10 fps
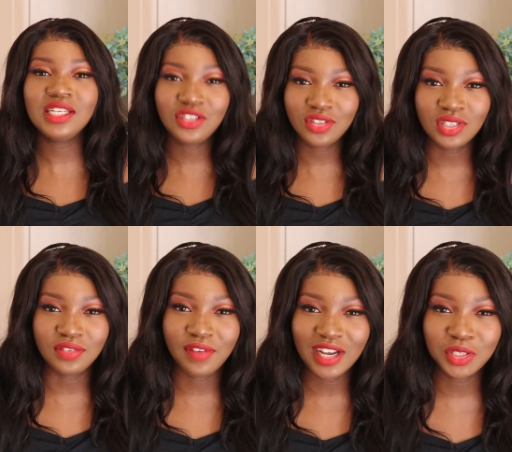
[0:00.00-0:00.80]
interest in
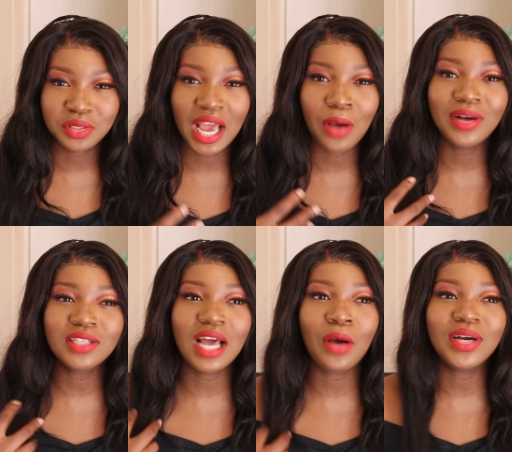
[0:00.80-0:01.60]
fashion i
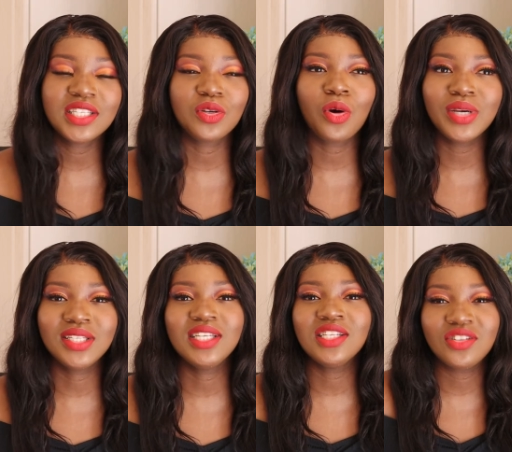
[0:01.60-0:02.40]
was i wasn't
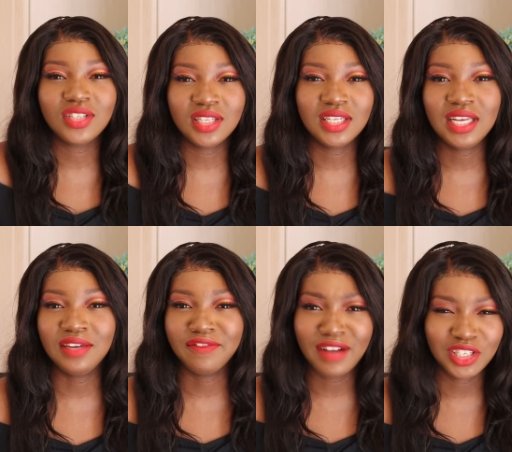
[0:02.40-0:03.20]
always interested
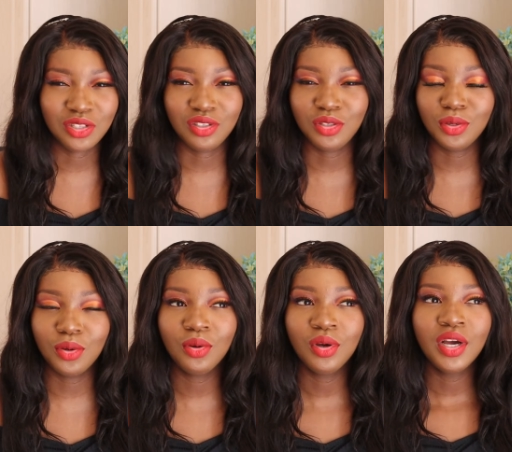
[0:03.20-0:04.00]
in fashion you
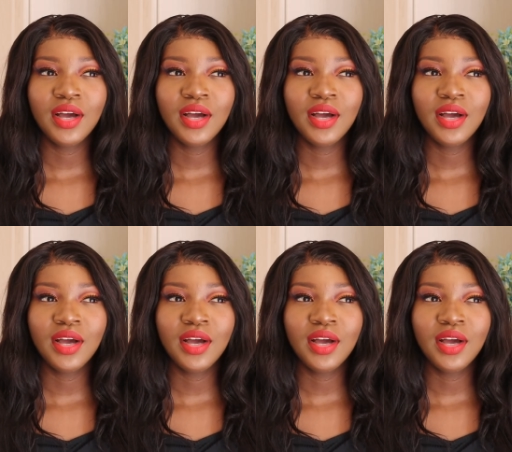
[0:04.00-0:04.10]
know